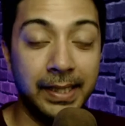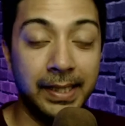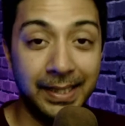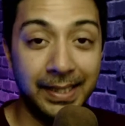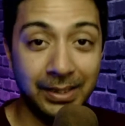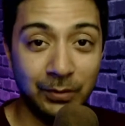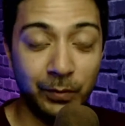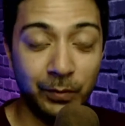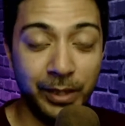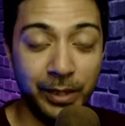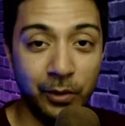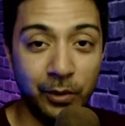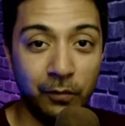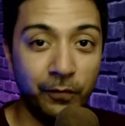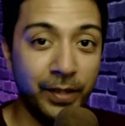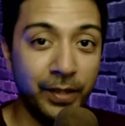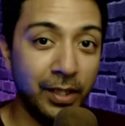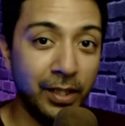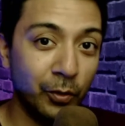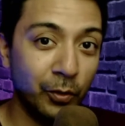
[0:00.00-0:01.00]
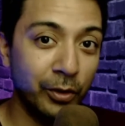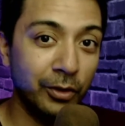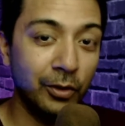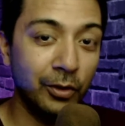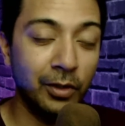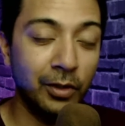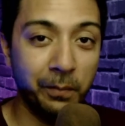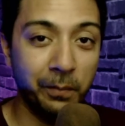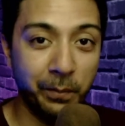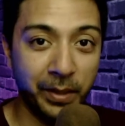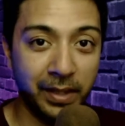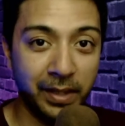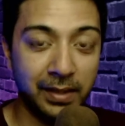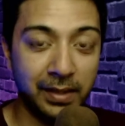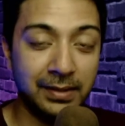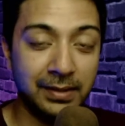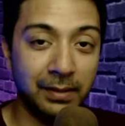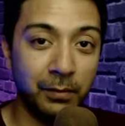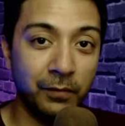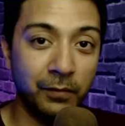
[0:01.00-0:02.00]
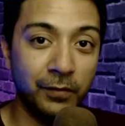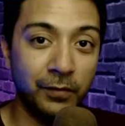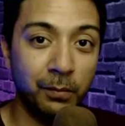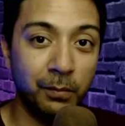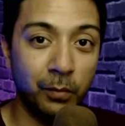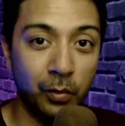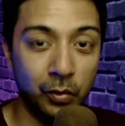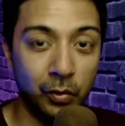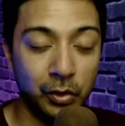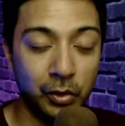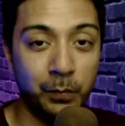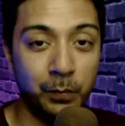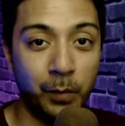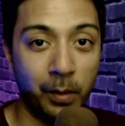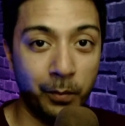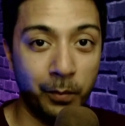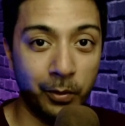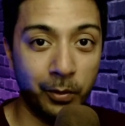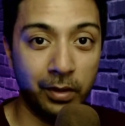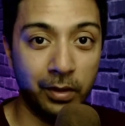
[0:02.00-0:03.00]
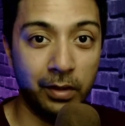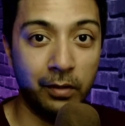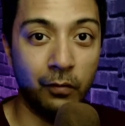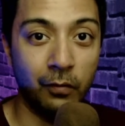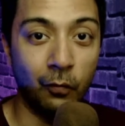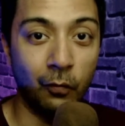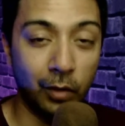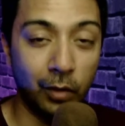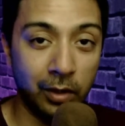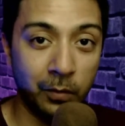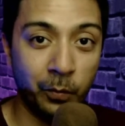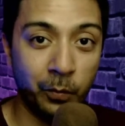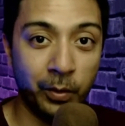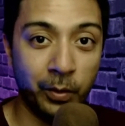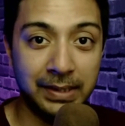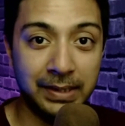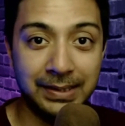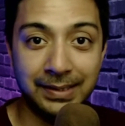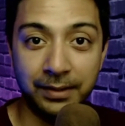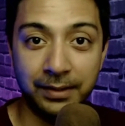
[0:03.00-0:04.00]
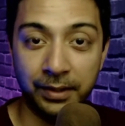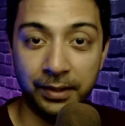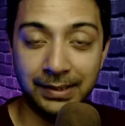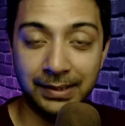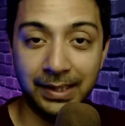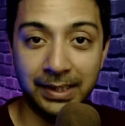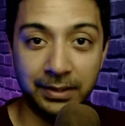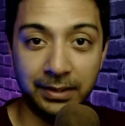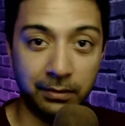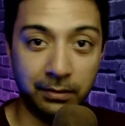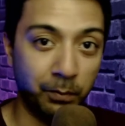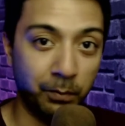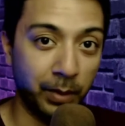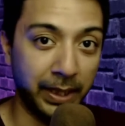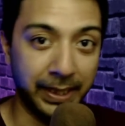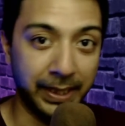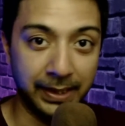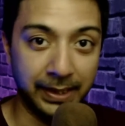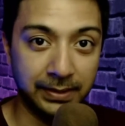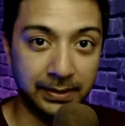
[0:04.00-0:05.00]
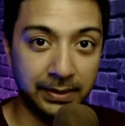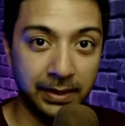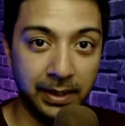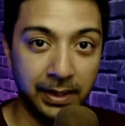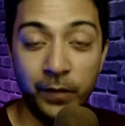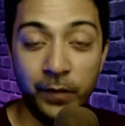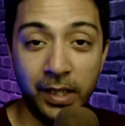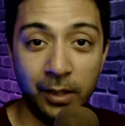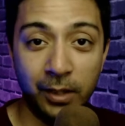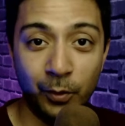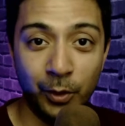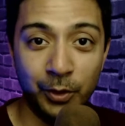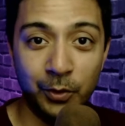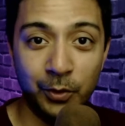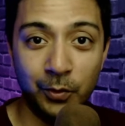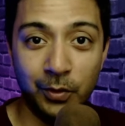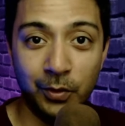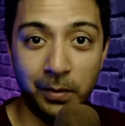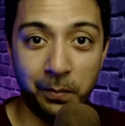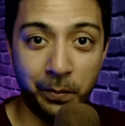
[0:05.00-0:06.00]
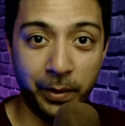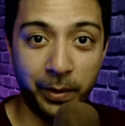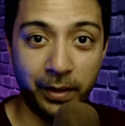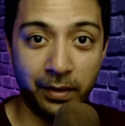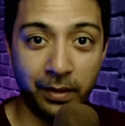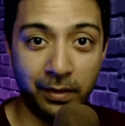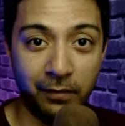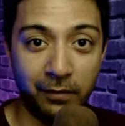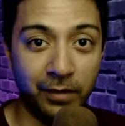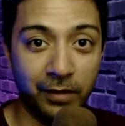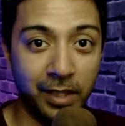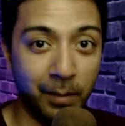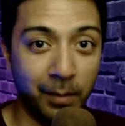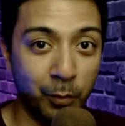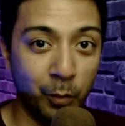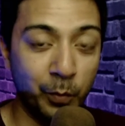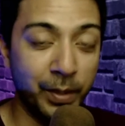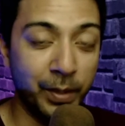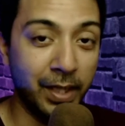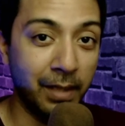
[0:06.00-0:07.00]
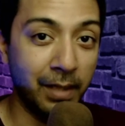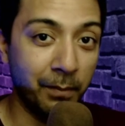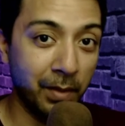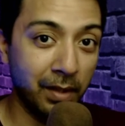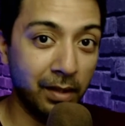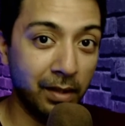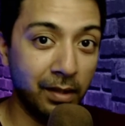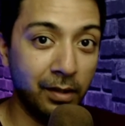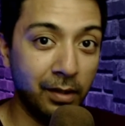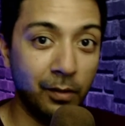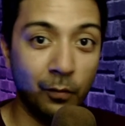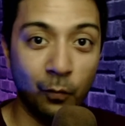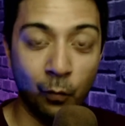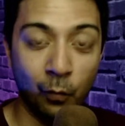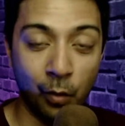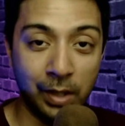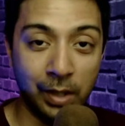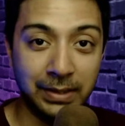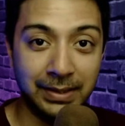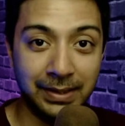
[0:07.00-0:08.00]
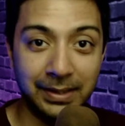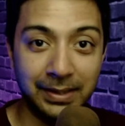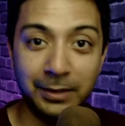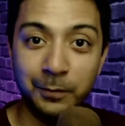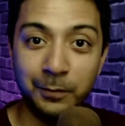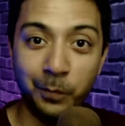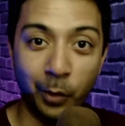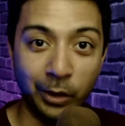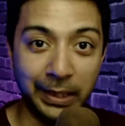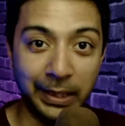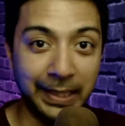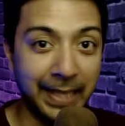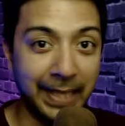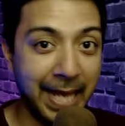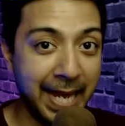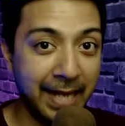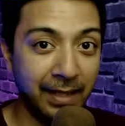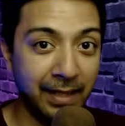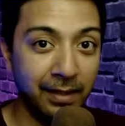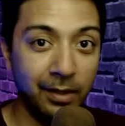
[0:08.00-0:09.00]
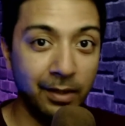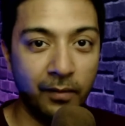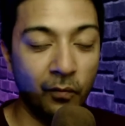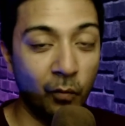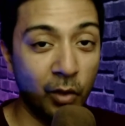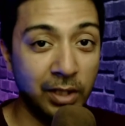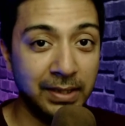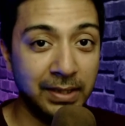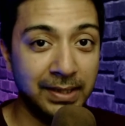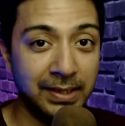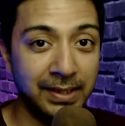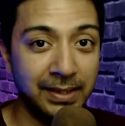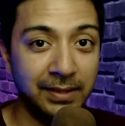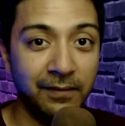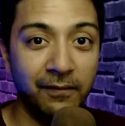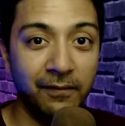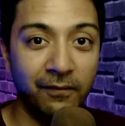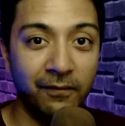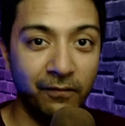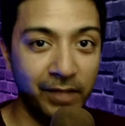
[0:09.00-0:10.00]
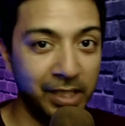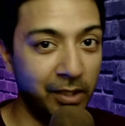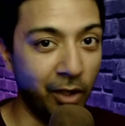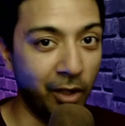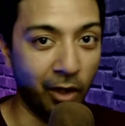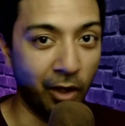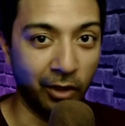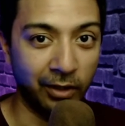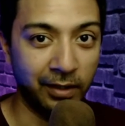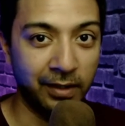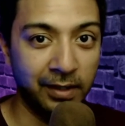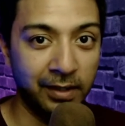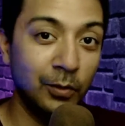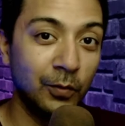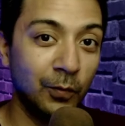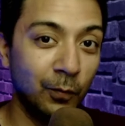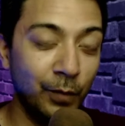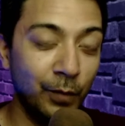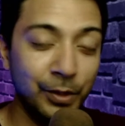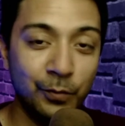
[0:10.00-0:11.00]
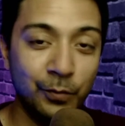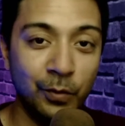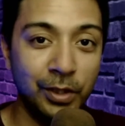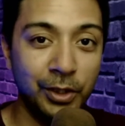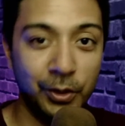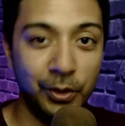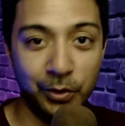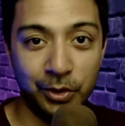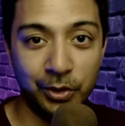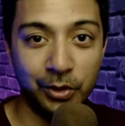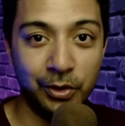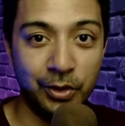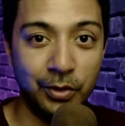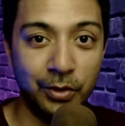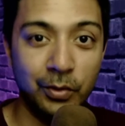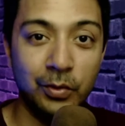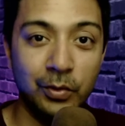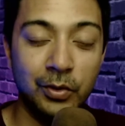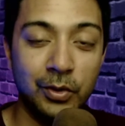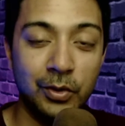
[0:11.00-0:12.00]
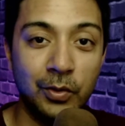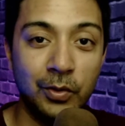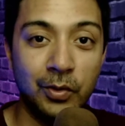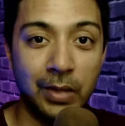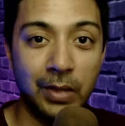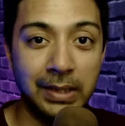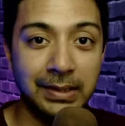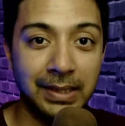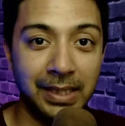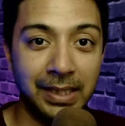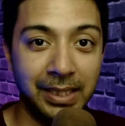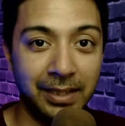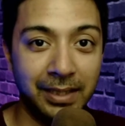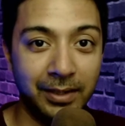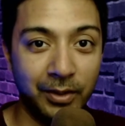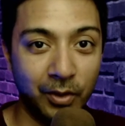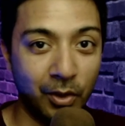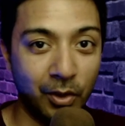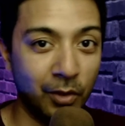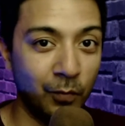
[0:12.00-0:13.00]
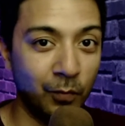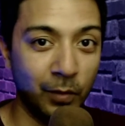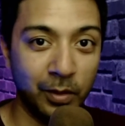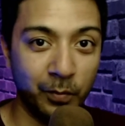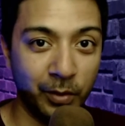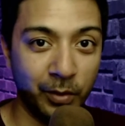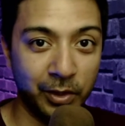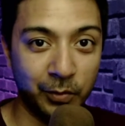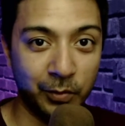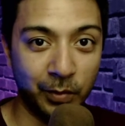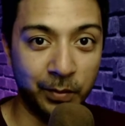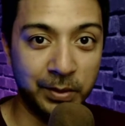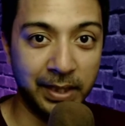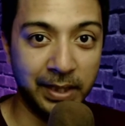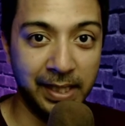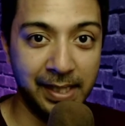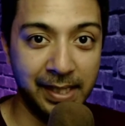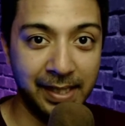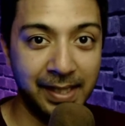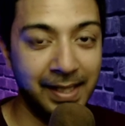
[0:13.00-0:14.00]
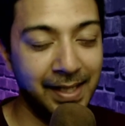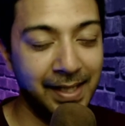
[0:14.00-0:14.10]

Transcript: In this video, we are going to compare some of the most popular WordPress translation plugins. So we are going to compare WPML versus Polylang versus Weglot. So which one you should choose to translate your WordPress website?